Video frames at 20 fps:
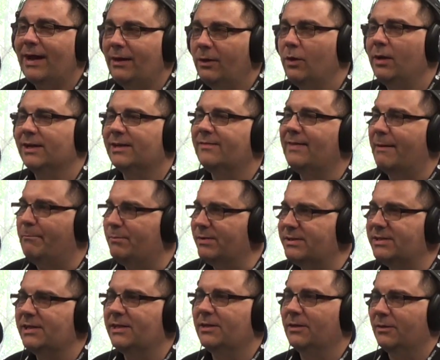liked that
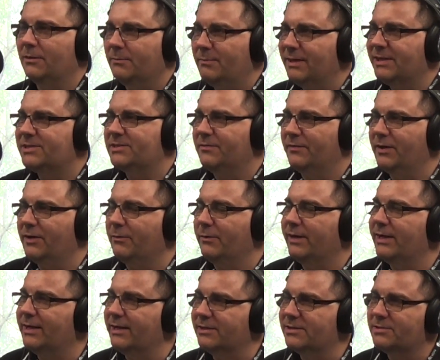particular mix of ingredients.